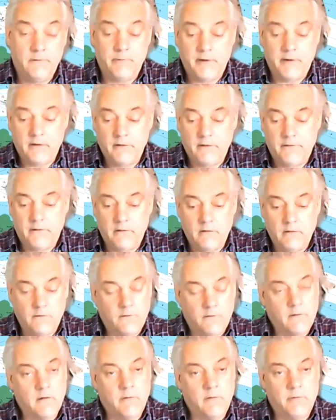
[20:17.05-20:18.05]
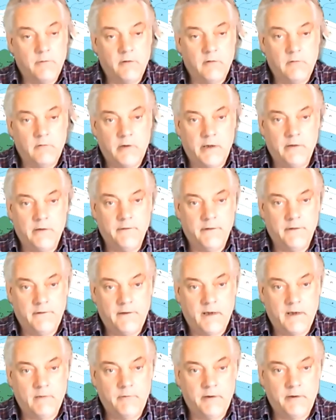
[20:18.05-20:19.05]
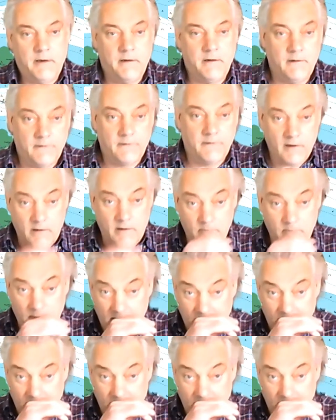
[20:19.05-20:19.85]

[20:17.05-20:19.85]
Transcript: because you can scribble away on the tablet in the same way